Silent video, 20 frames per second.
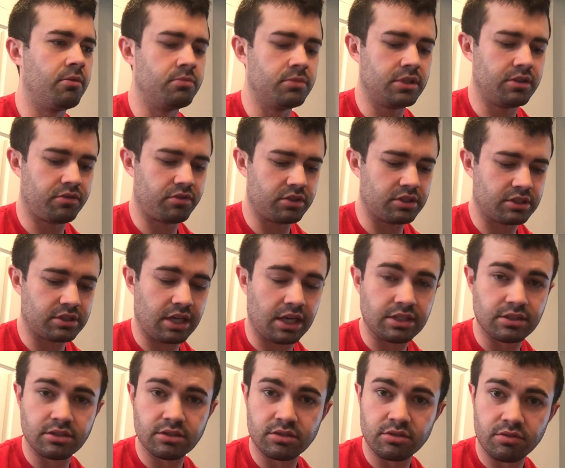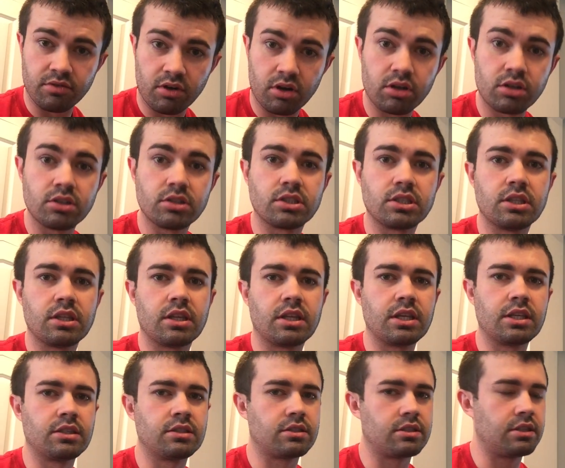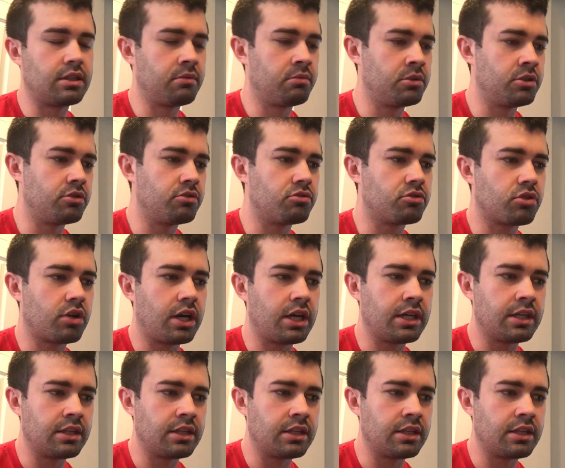different sizes of arch and things. And then when you try